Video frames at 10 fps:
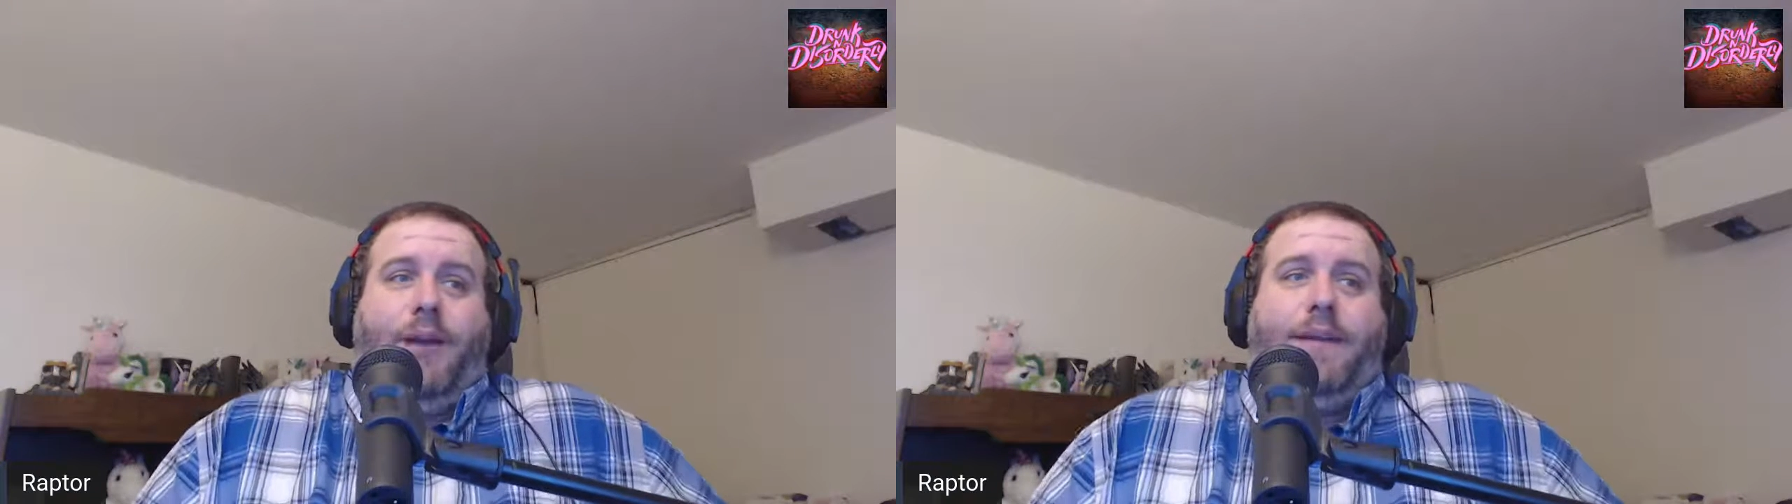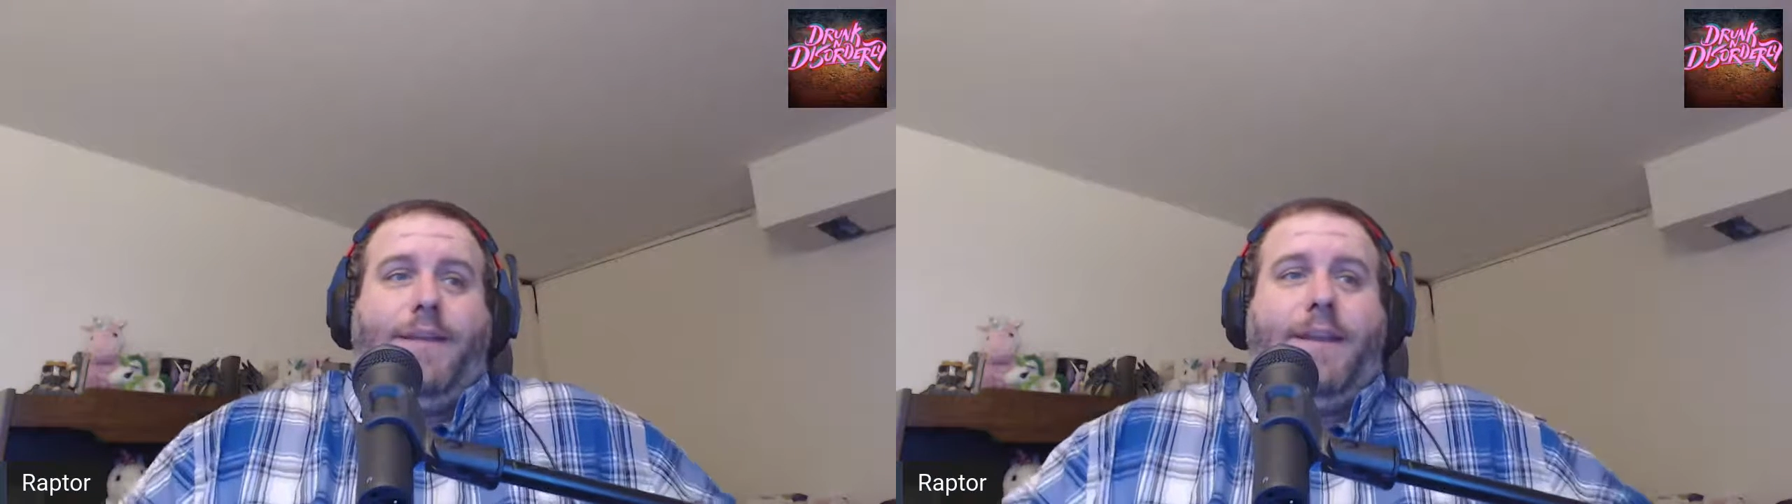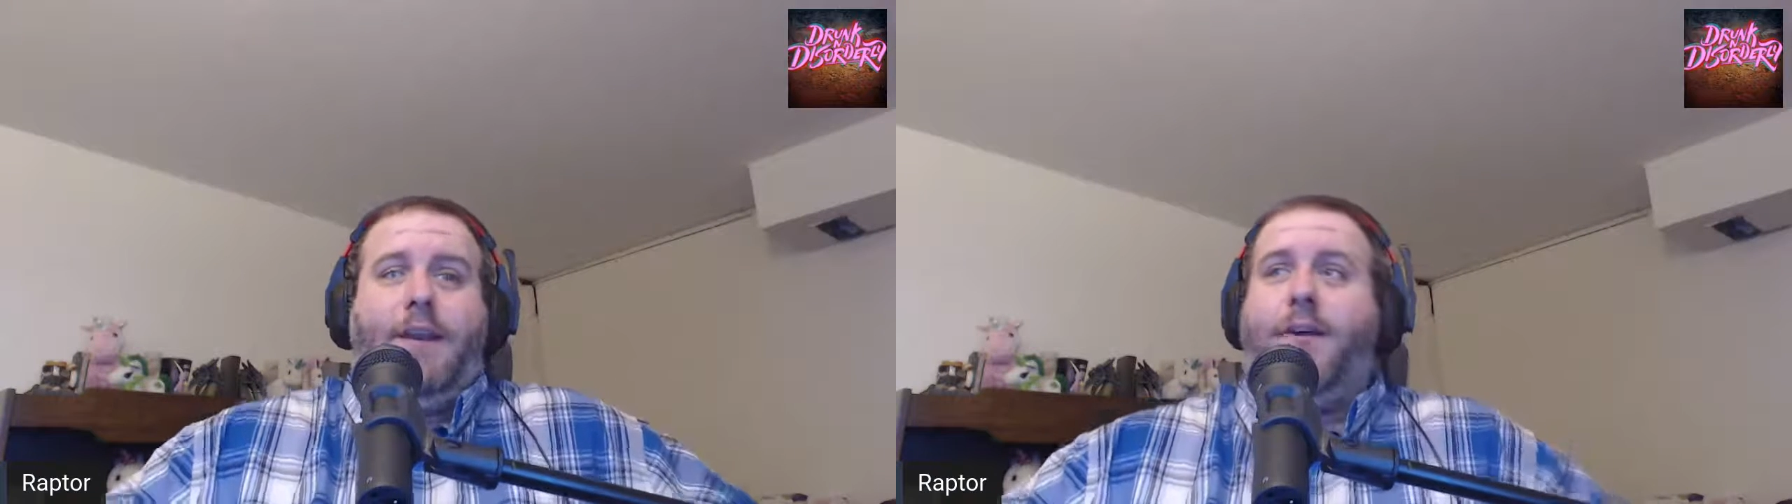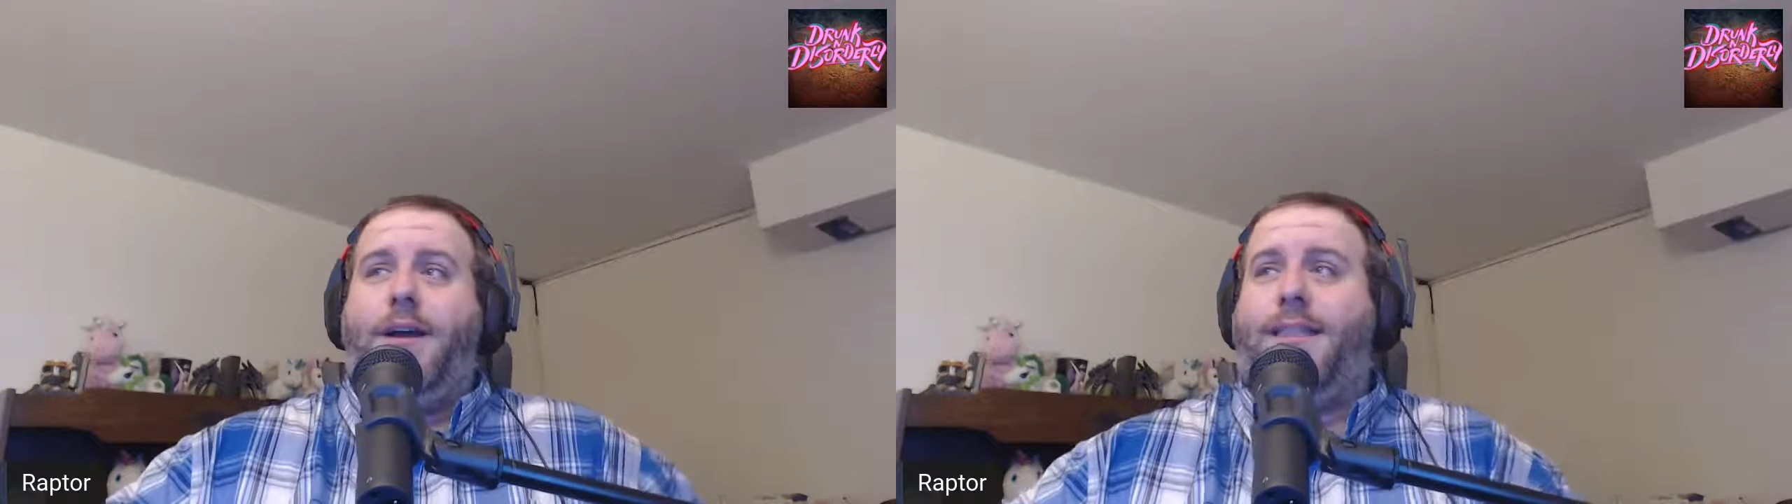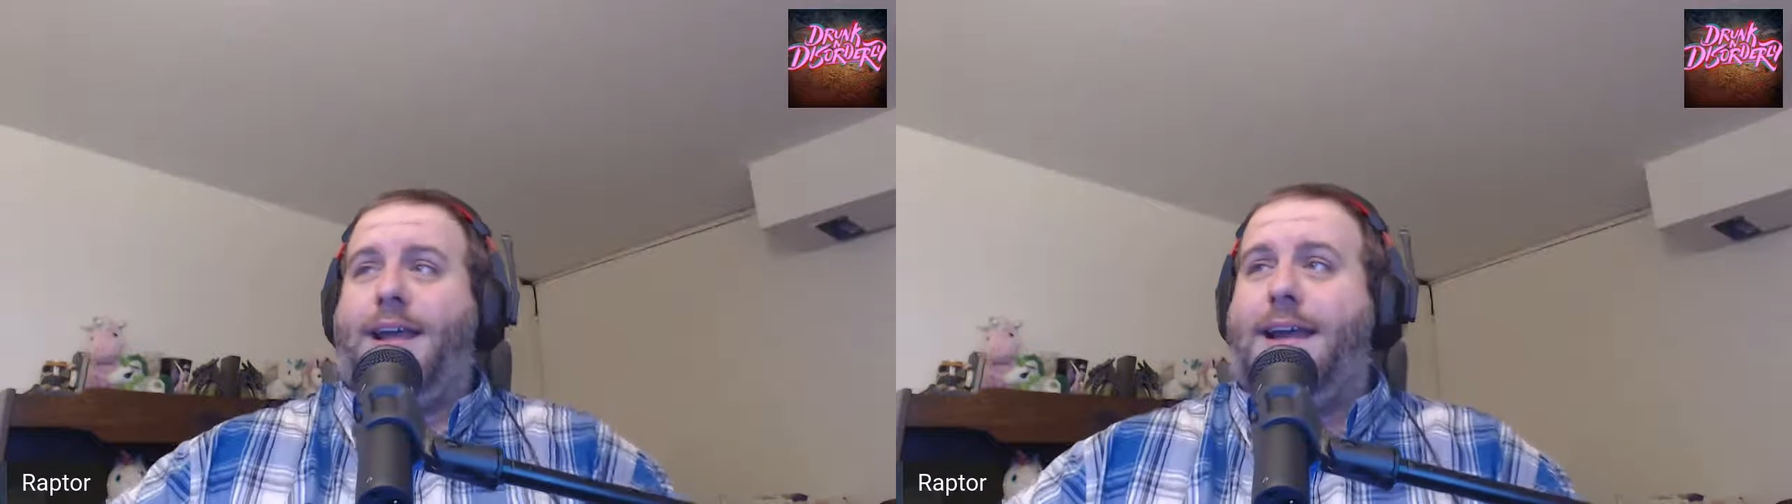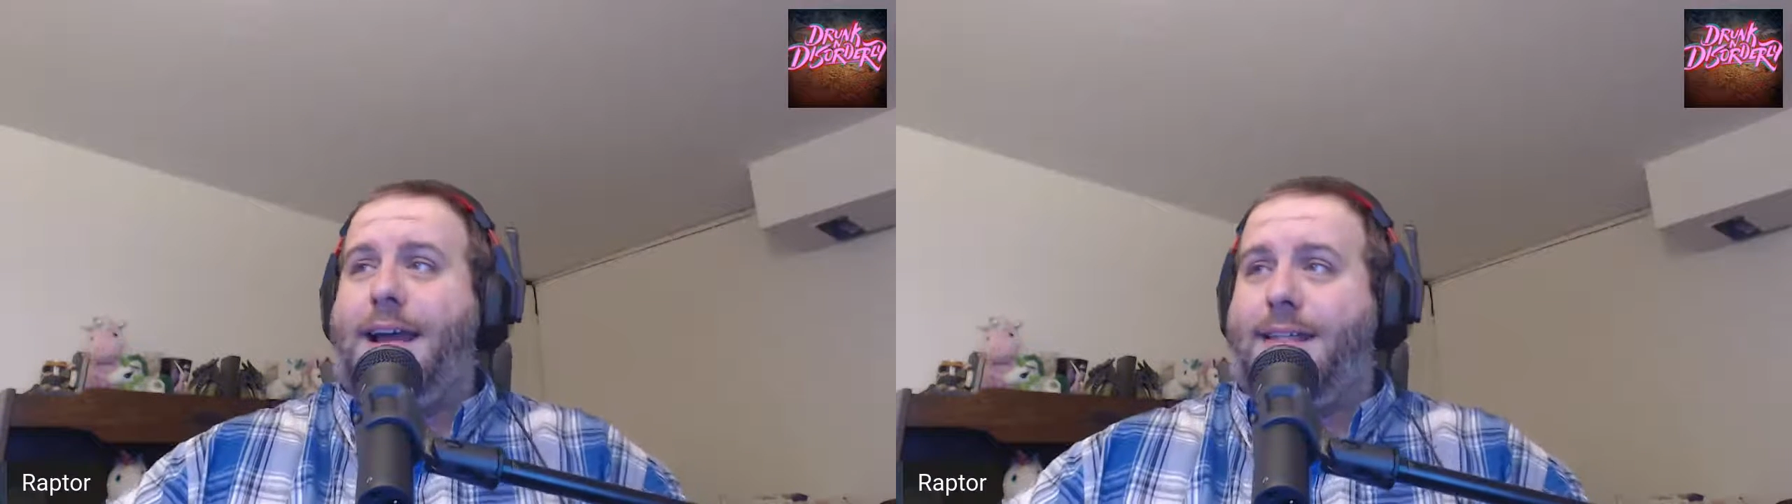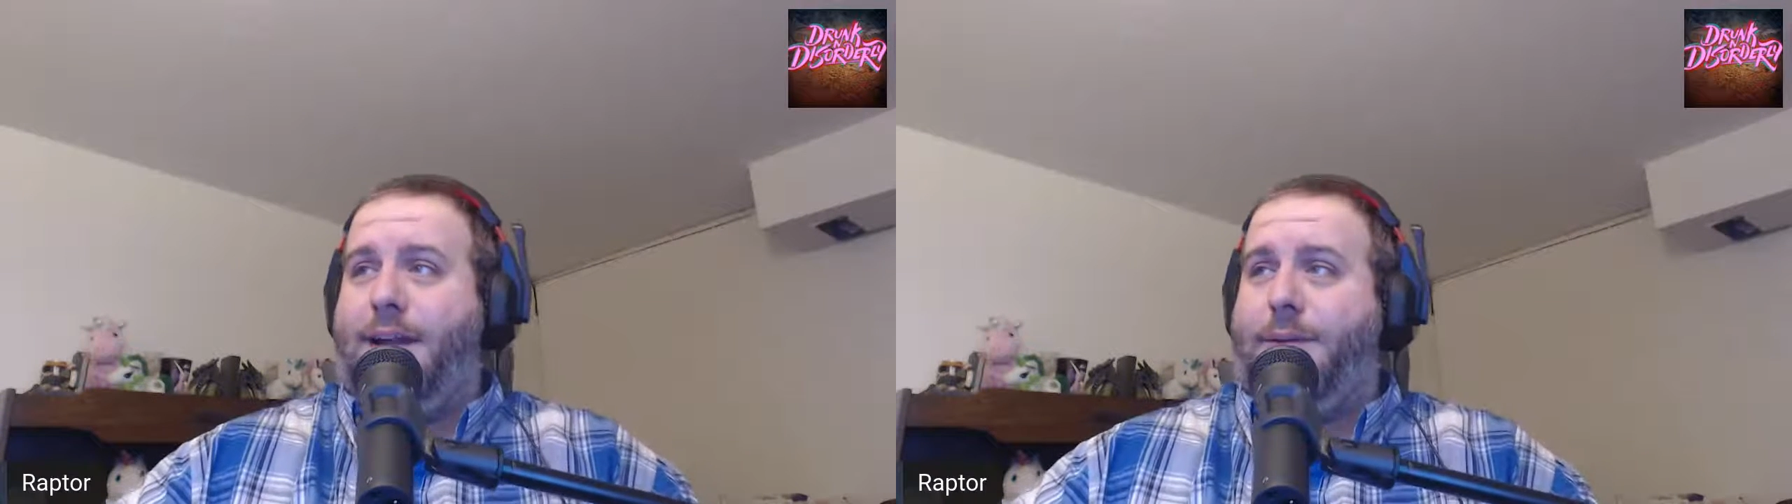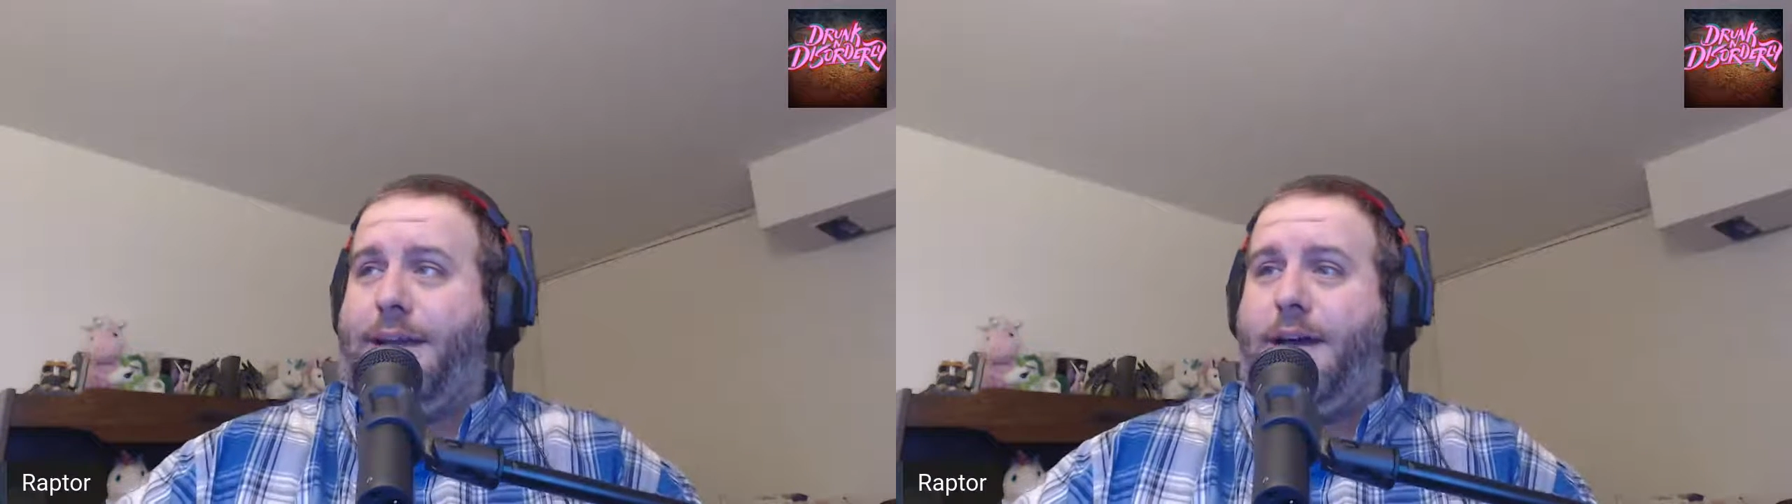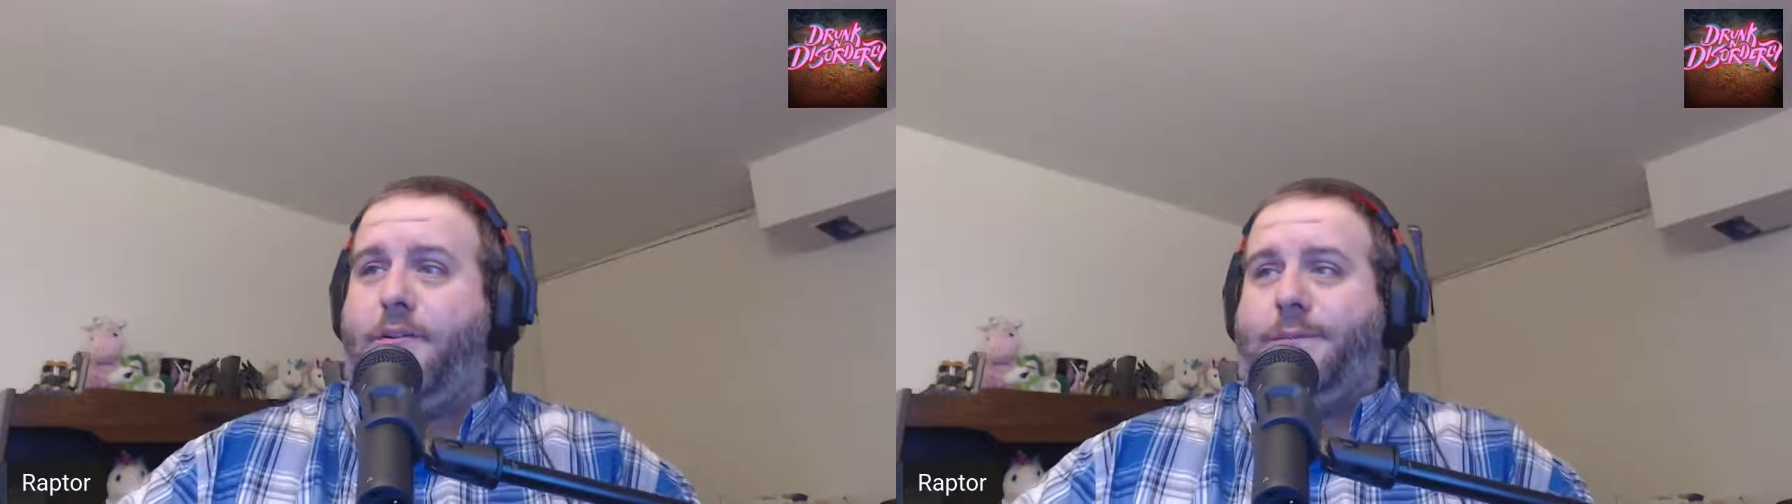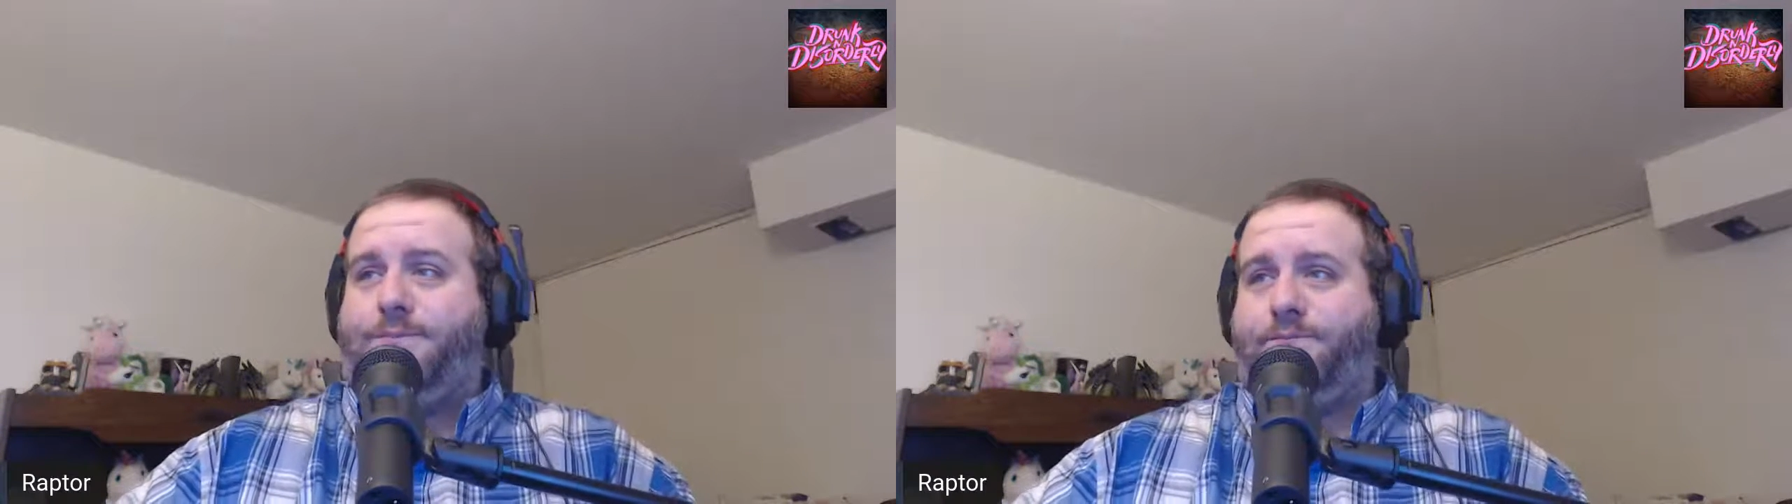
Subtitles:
in the noise, I guess. Here we go.